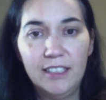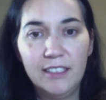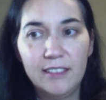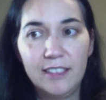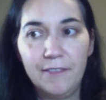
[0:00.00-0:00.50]

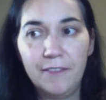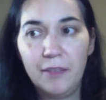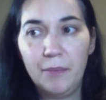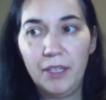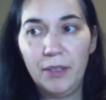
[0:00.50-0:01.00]
stuff
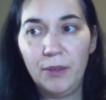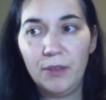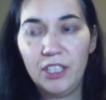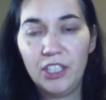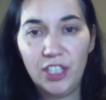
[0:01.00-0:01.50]
about
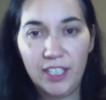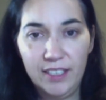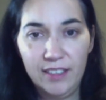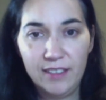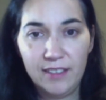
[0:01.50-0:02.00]

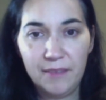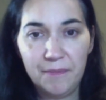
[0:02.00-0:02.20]
chickens.